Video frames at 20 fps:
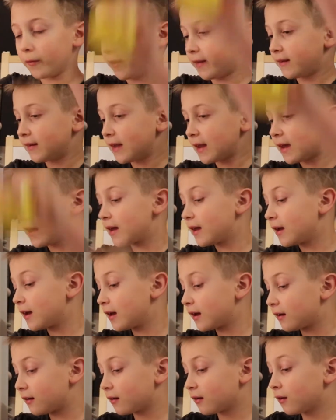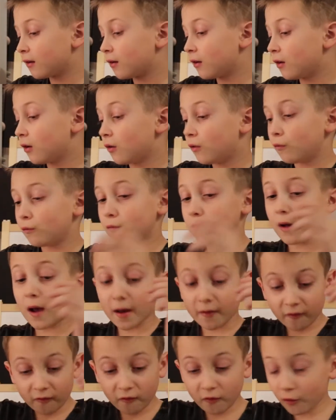with lid,
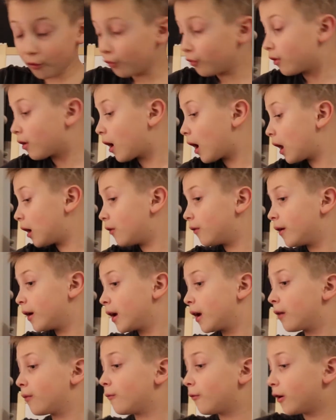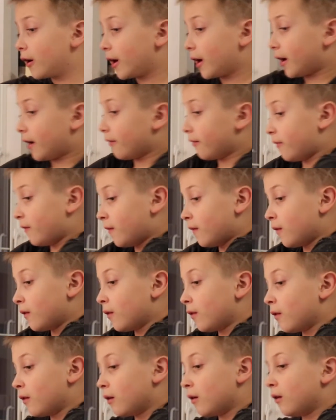red food coloring, we have
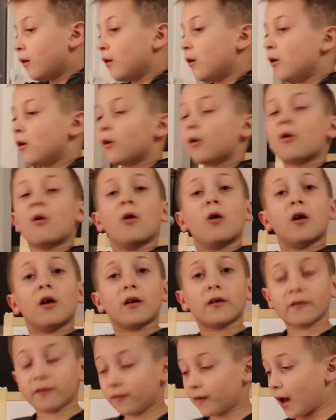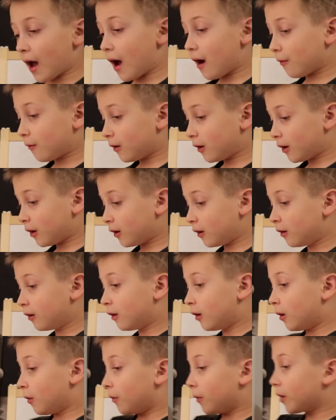corn flour,
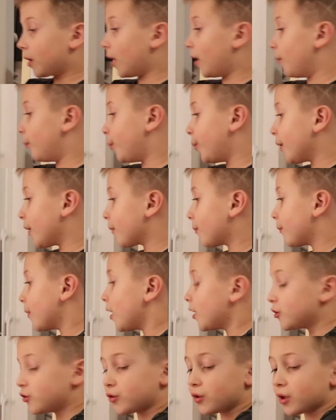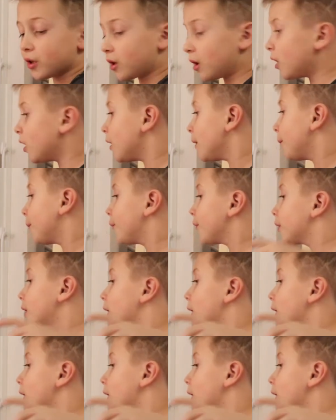got big measuring cup, we